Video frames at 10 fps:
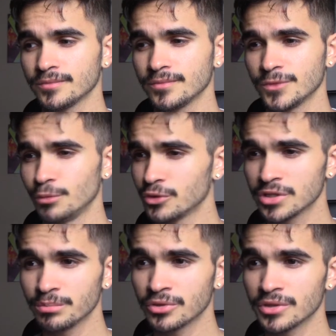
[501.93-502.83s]
the most
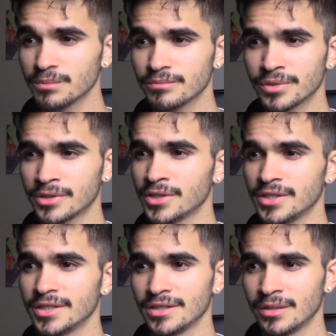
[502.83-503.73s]
important
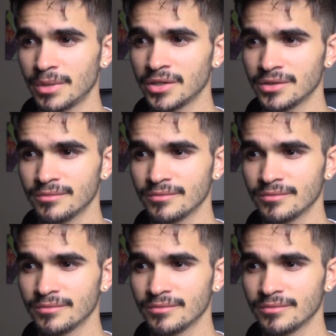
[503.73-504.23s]
part about.